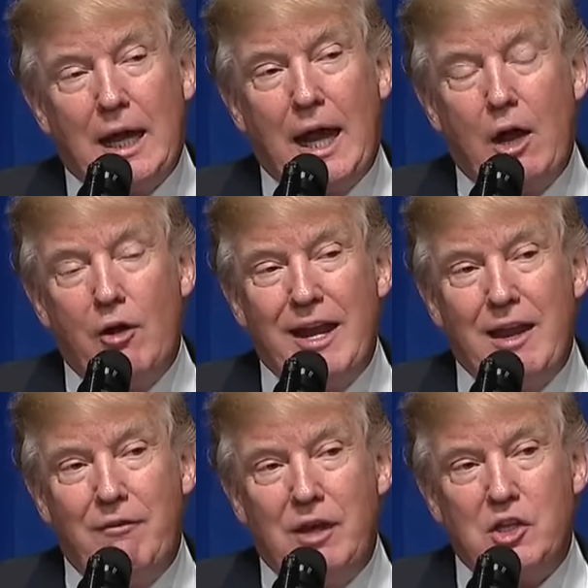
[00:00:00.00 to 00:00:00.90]
Our
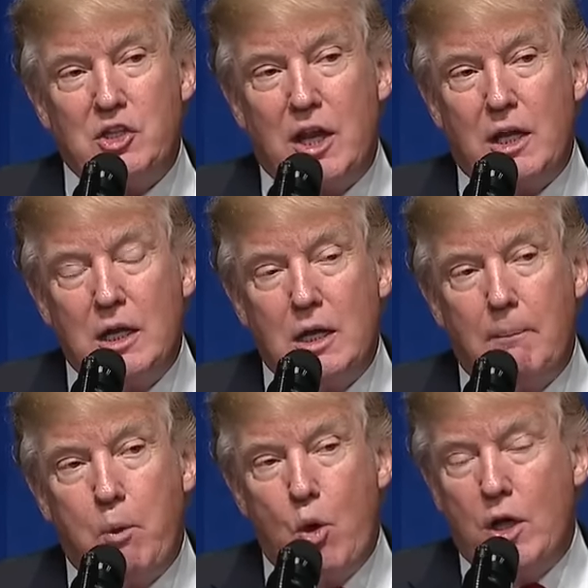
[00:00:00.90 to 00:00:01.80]
Navy is at
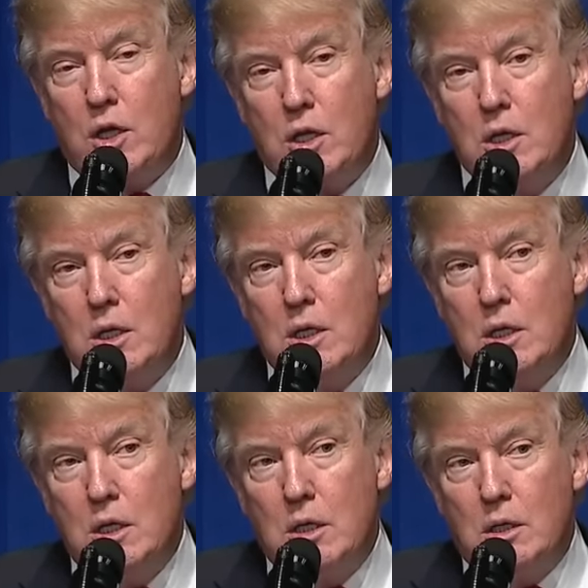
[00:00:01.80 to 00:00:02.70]
a point
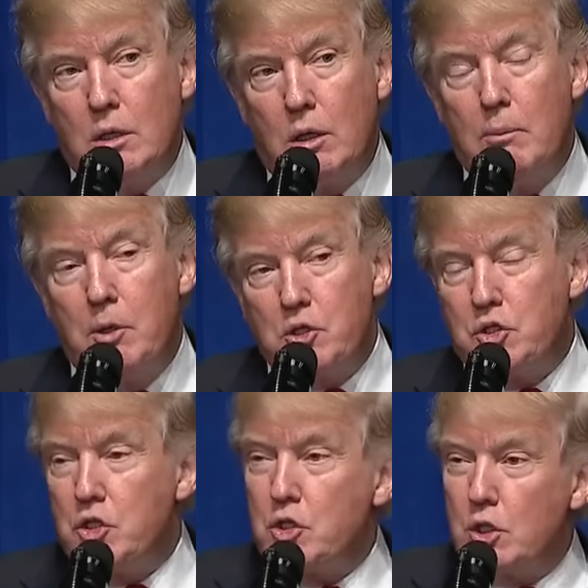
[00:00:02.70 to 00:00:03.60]

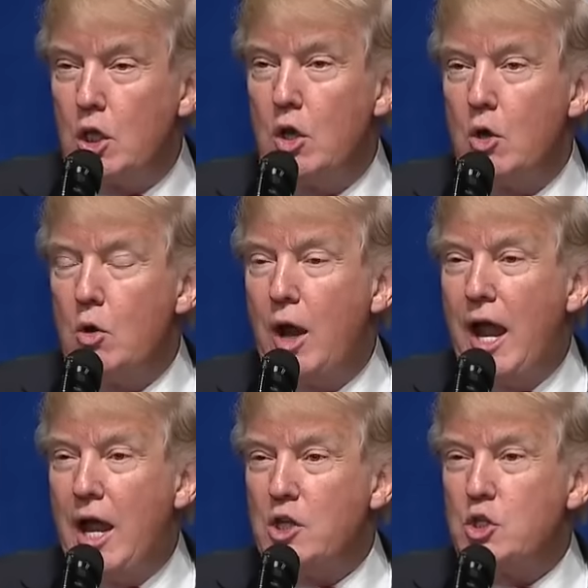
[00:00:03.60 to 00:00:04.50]
almost as low
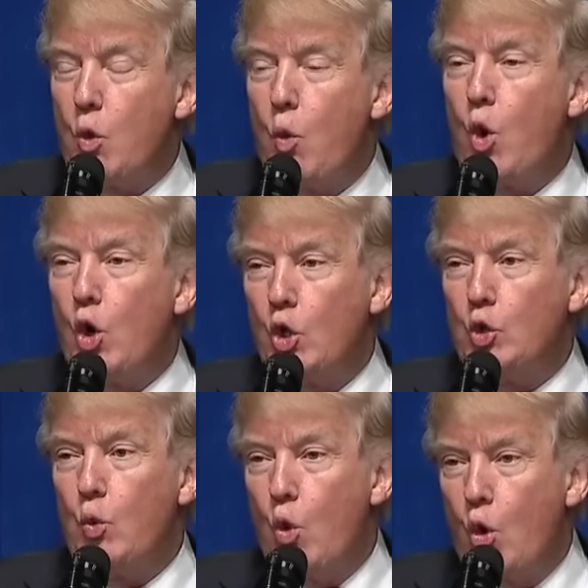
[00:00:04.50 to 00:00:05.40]
as
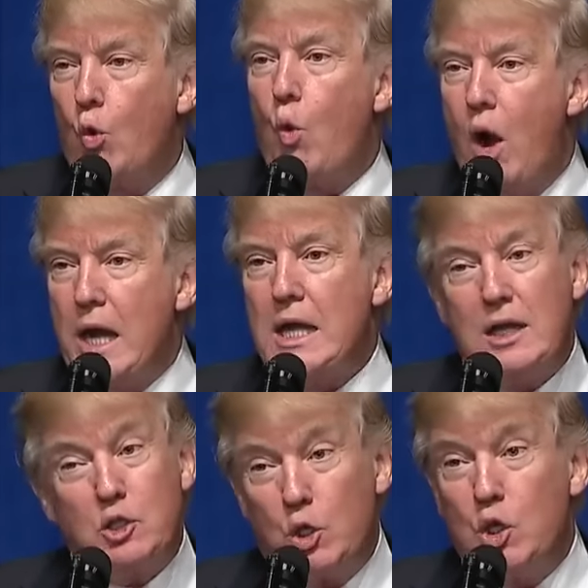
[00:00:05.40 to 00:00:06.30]
World War I.
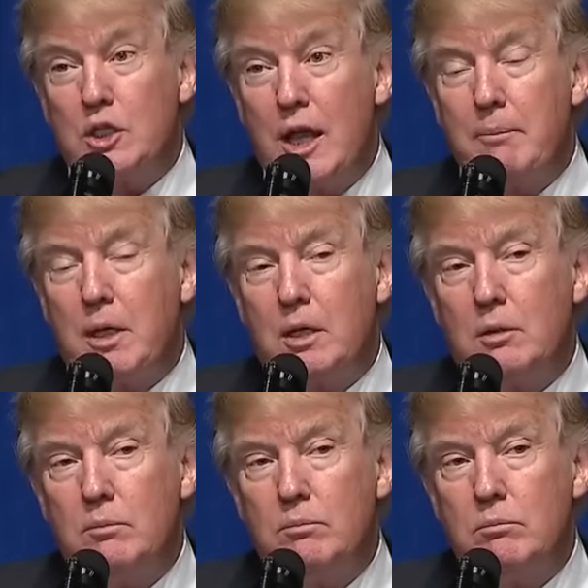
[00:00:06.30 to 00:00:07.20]
It's a long time
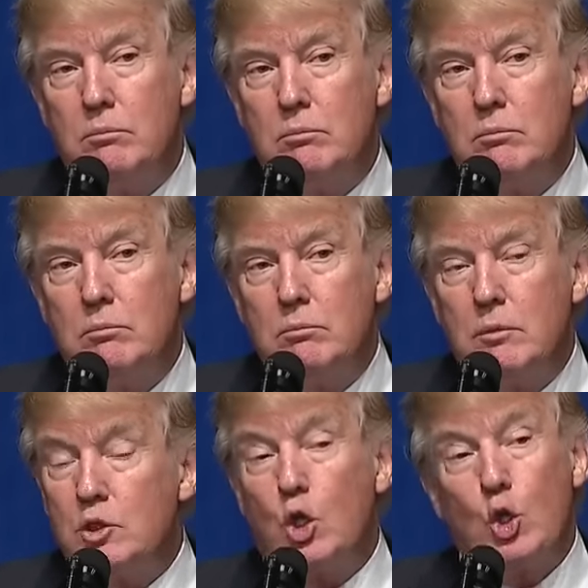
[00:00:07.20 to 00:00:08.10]
ago.
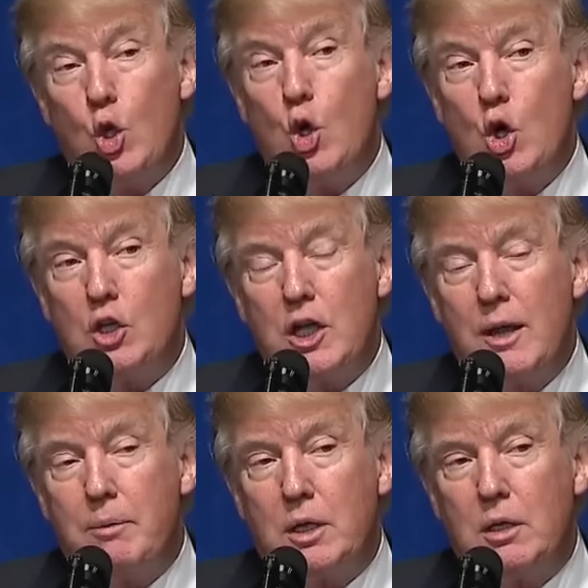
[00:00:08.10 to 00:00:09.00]
It's a long
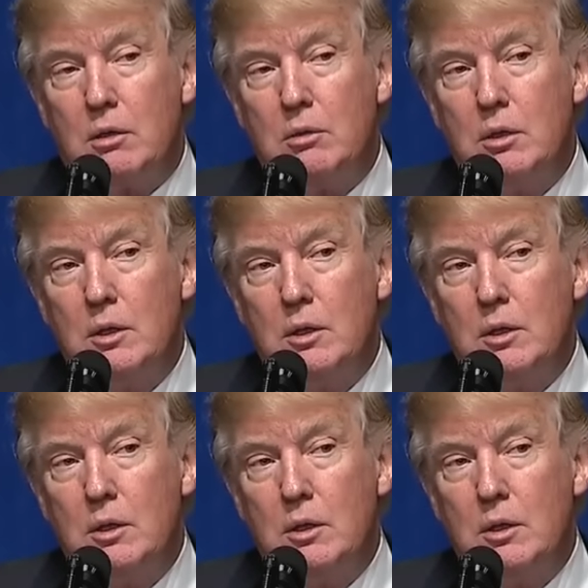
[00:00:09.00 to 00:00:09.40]
time ago.